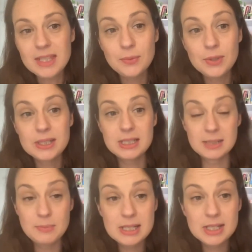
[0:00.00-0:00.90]
it was an
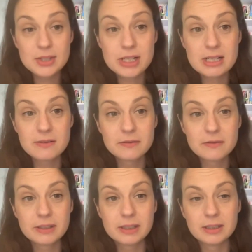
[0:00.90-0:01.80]

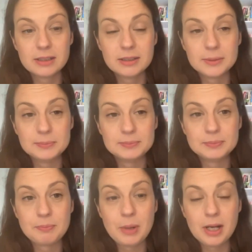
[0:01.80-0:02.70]
administrative
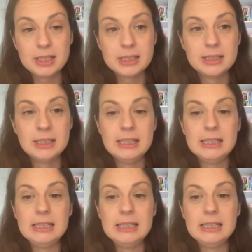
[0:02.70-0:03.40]
body,